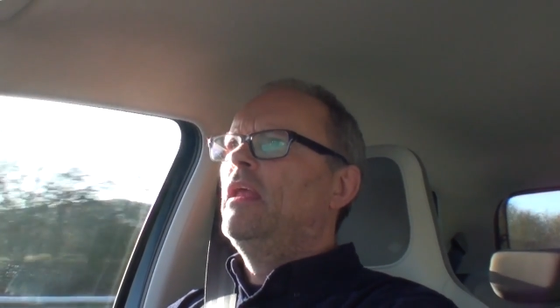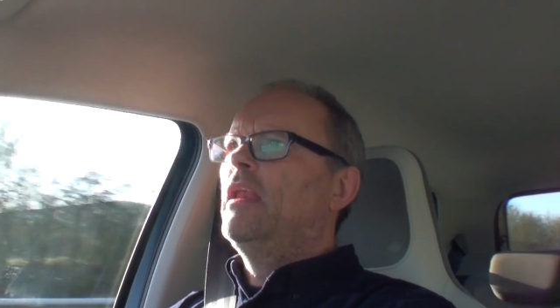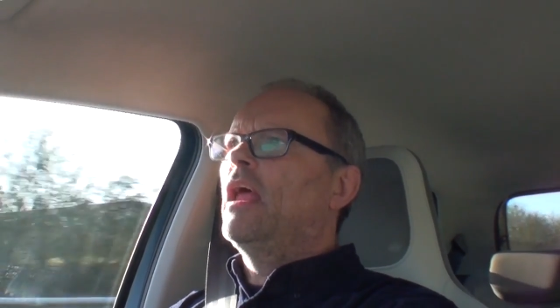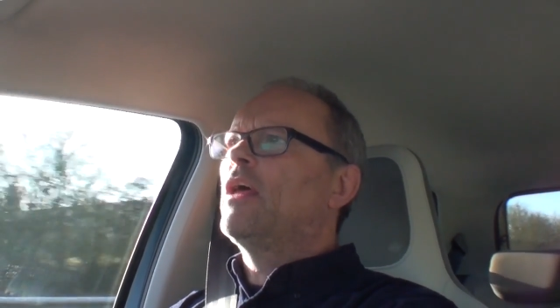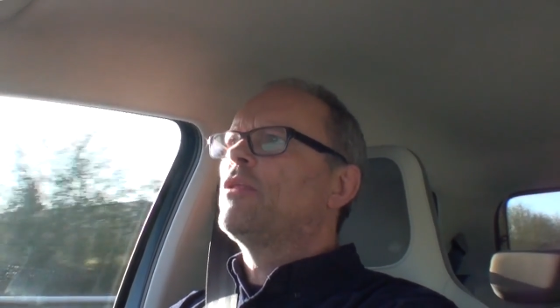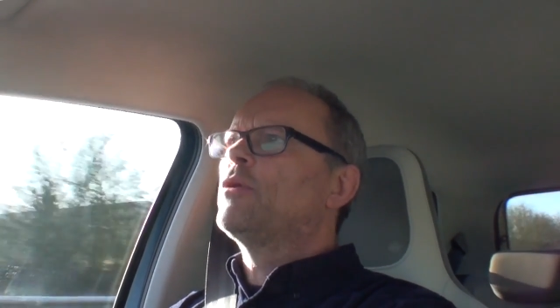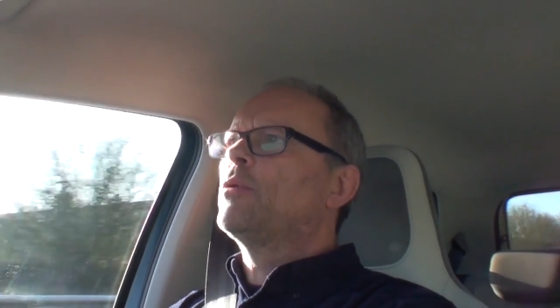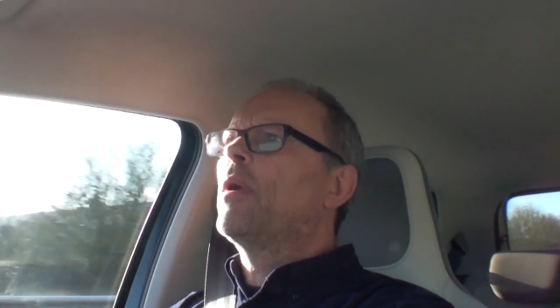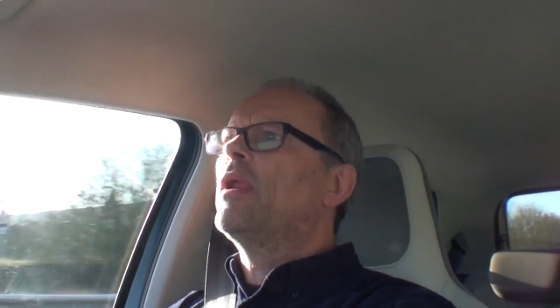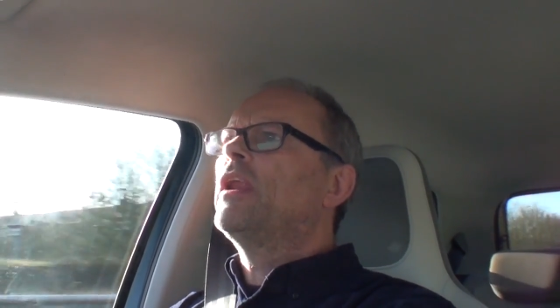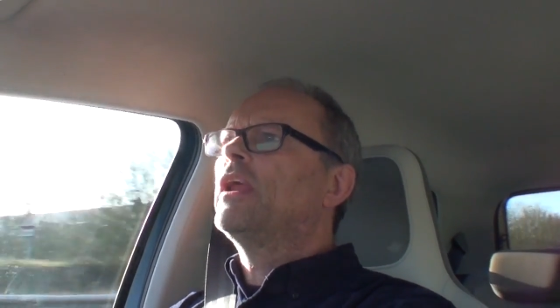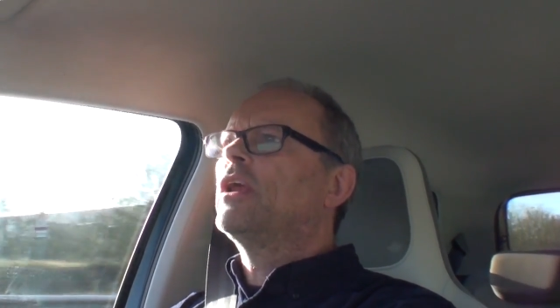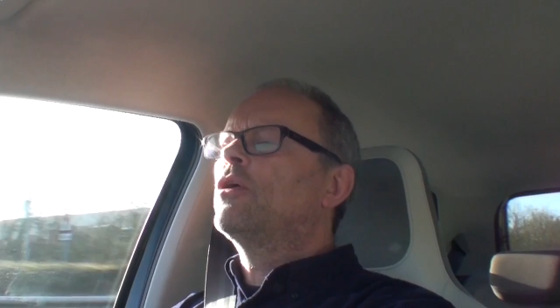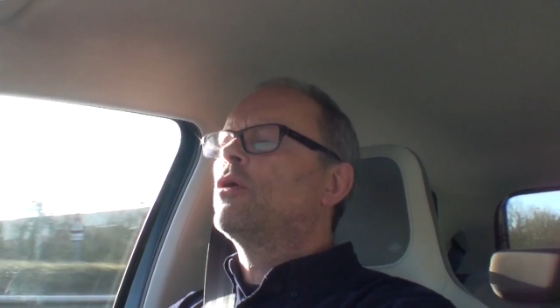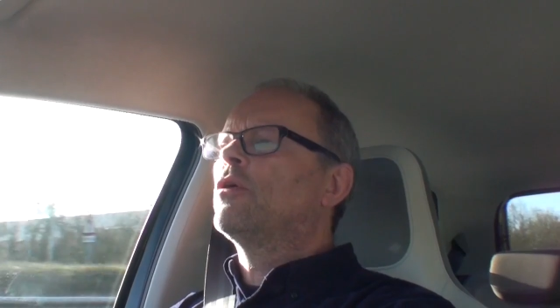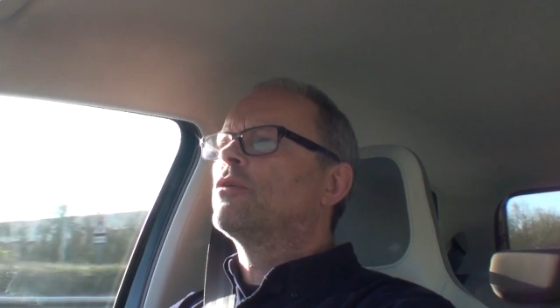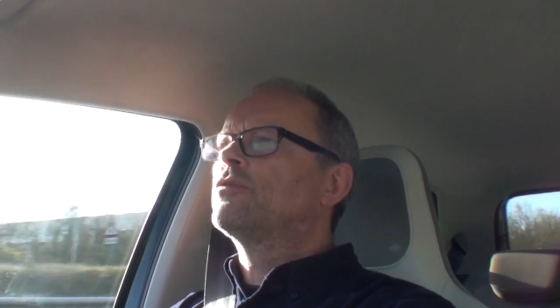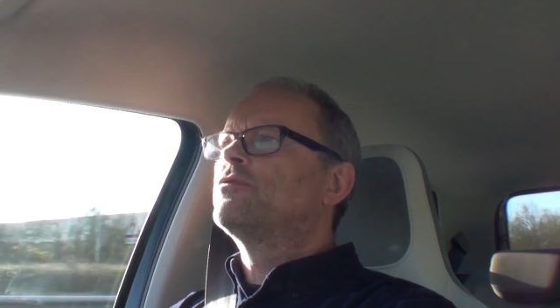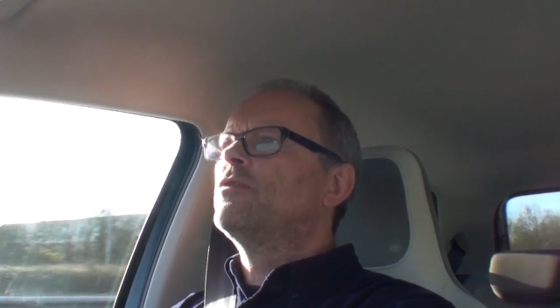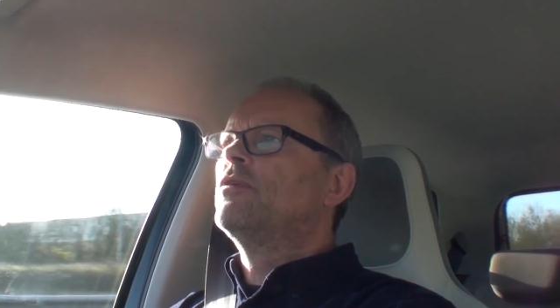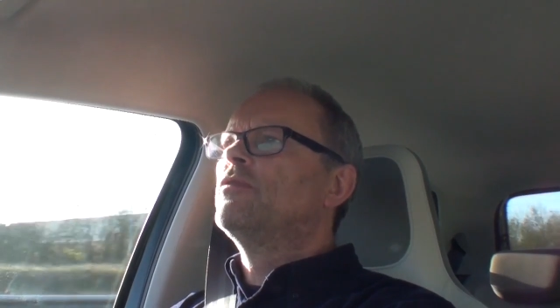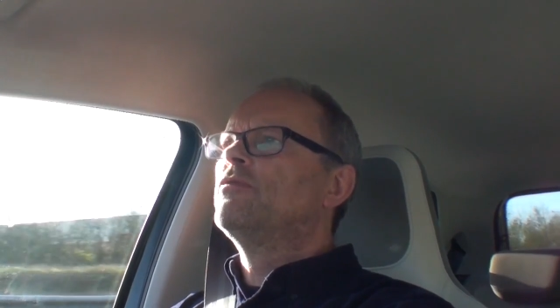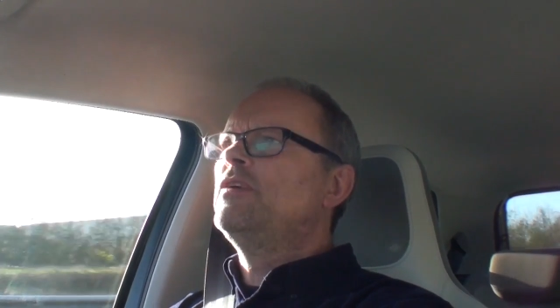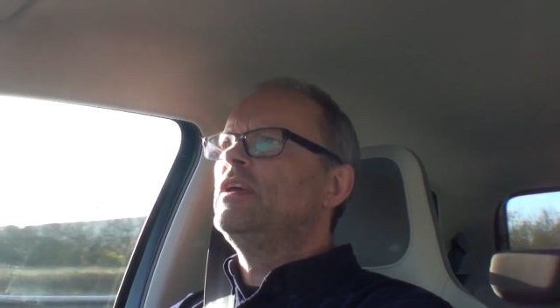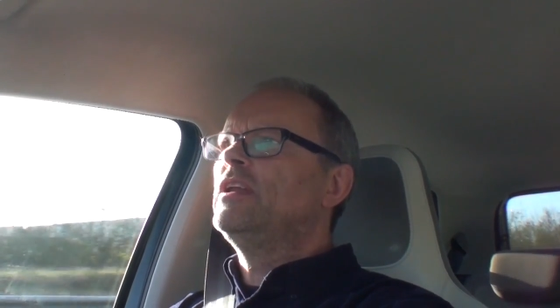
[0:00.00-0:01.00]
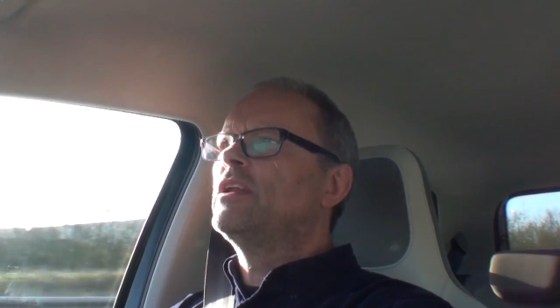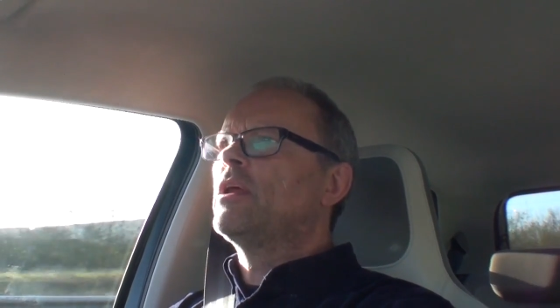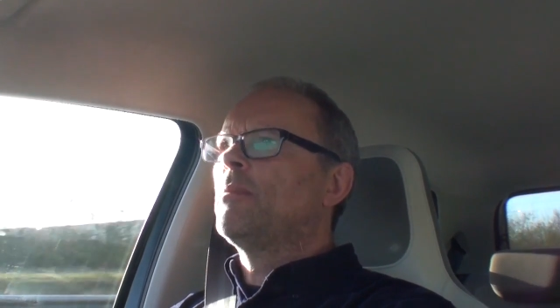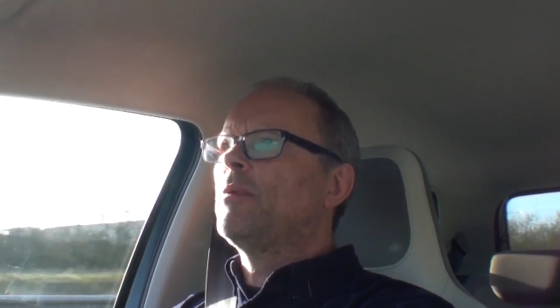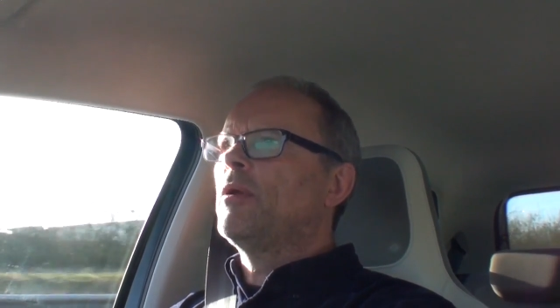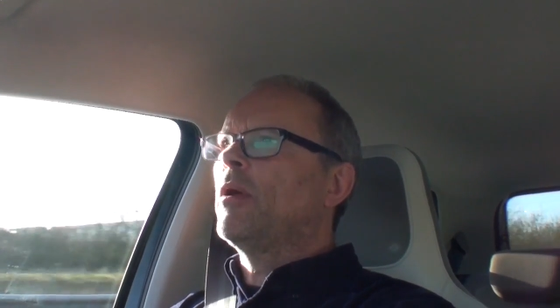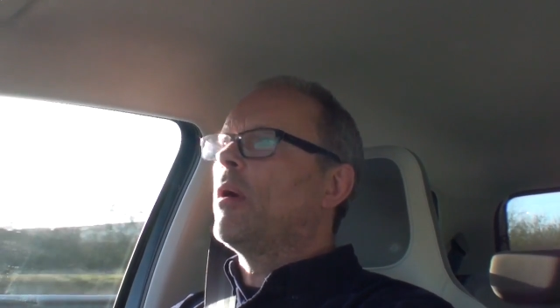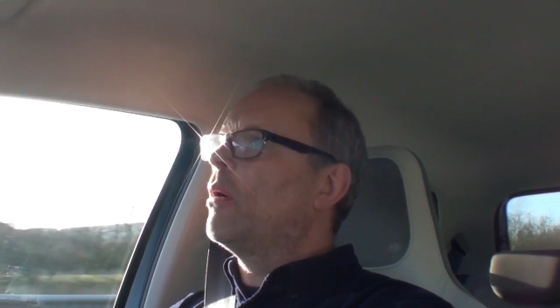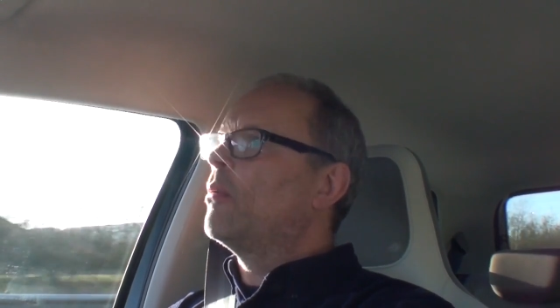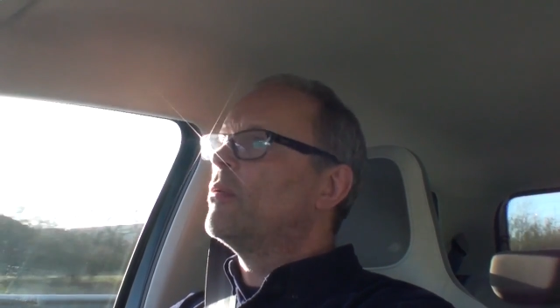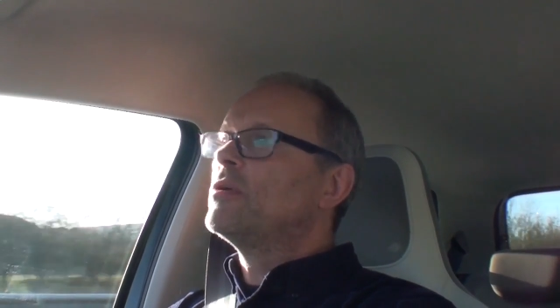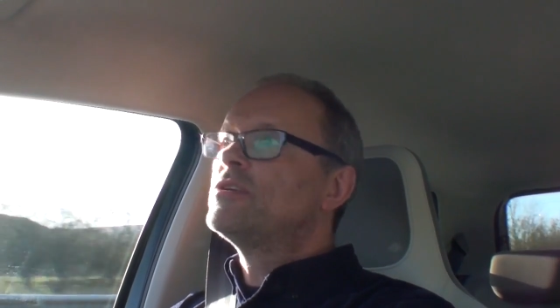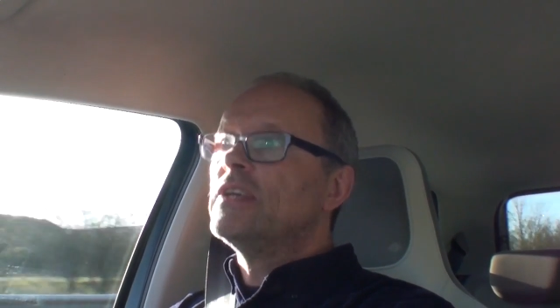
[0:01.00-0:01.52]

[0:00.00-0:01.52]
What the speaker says: Now the running cost for a VWR,